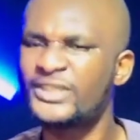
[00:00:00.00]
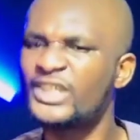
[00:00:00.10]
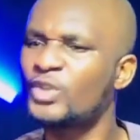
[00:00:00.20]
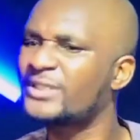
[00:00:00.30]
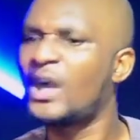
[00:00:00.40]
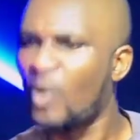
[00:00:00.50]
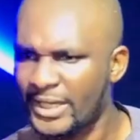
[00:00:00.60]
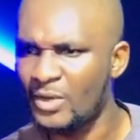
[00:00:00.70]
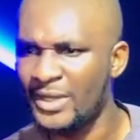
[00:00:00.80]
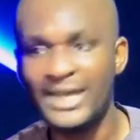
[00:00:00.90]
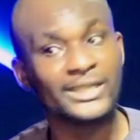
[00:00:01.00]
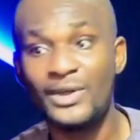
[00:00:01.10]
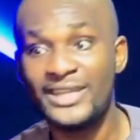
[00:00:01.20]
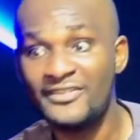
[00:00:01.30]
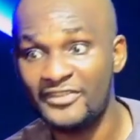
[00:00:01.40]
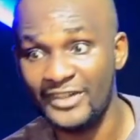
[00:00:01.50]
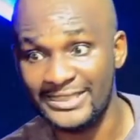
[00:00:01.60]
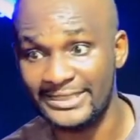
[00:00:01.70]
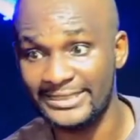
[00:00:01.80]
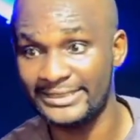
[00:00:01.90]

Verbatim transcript: you see those that walk away, they were never friends.